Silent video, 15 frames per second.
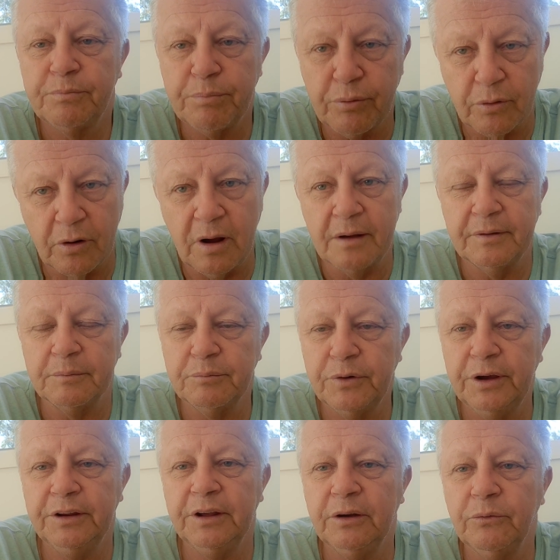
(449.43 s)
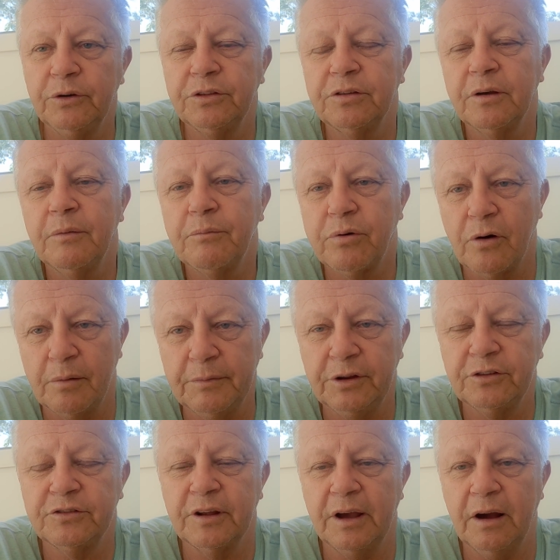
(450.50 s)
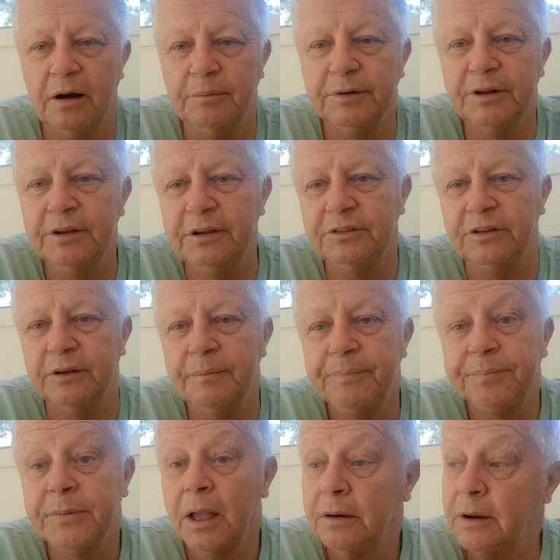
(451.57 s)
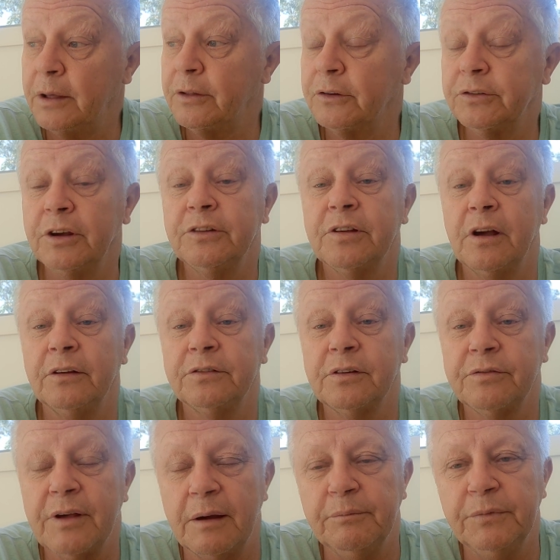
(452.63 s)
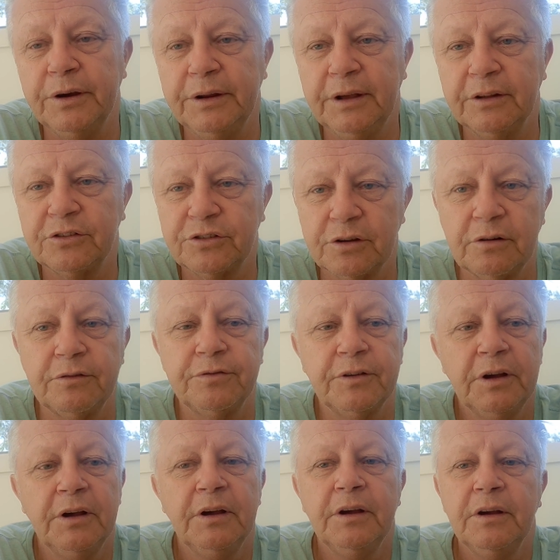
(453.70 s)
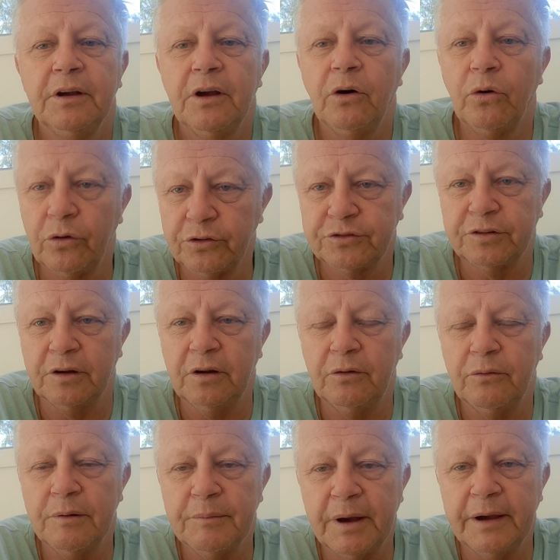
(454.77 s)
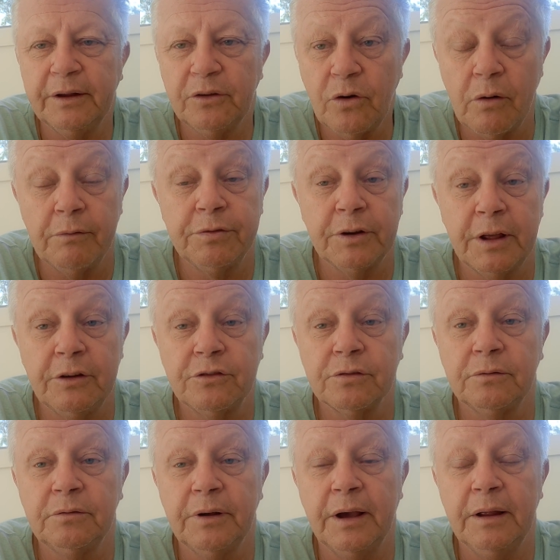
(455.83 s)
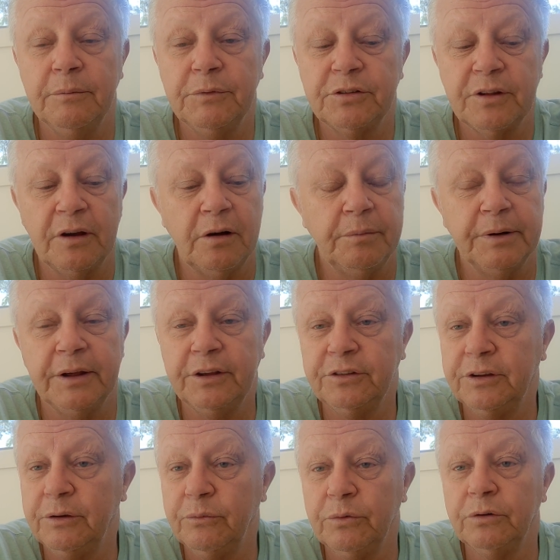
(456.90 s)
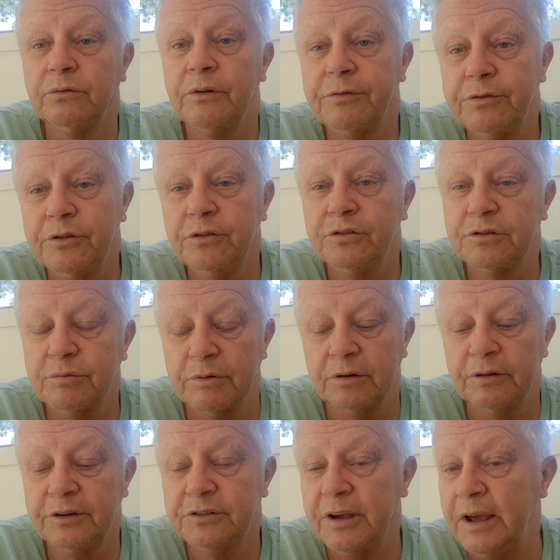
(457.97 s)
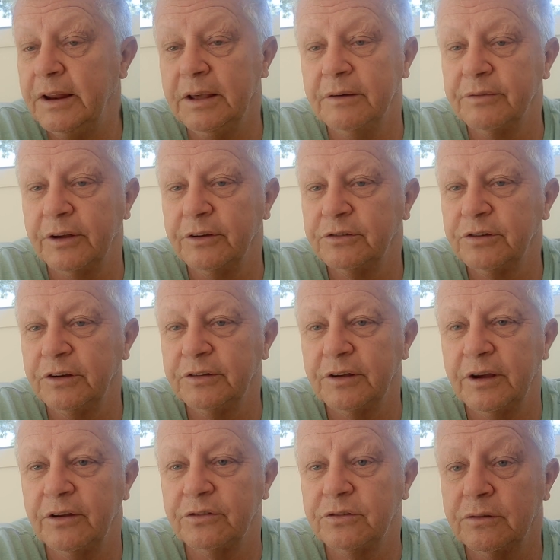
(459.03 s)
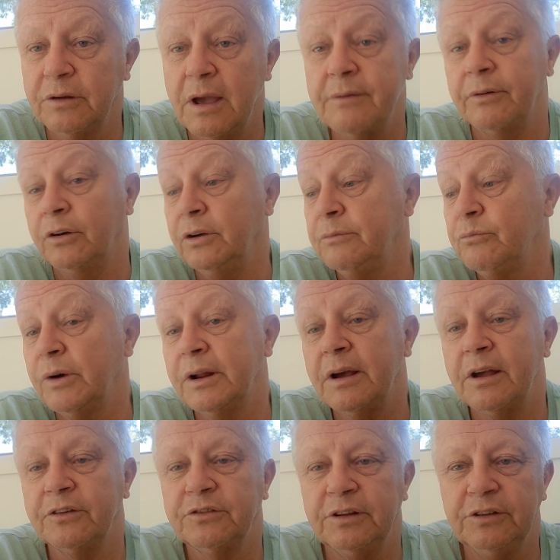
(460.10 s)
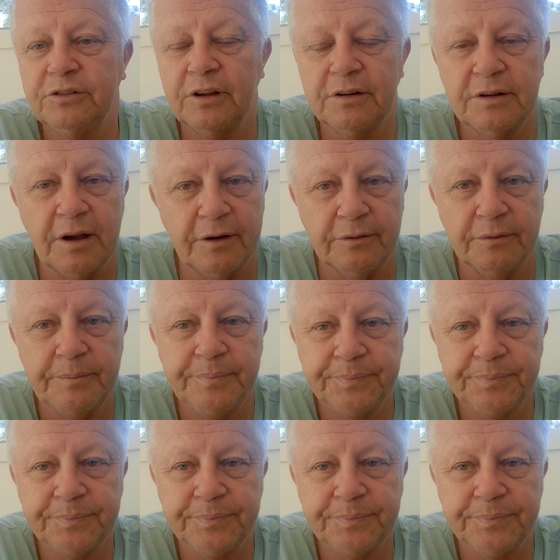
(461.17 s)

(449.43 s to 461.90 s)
private meeting with Prime Minister Albanese. Now, the details of that meeting itself also remain confidential, and Mr. Albanese will refuse to release any of those details ever. Even when asked, he said no.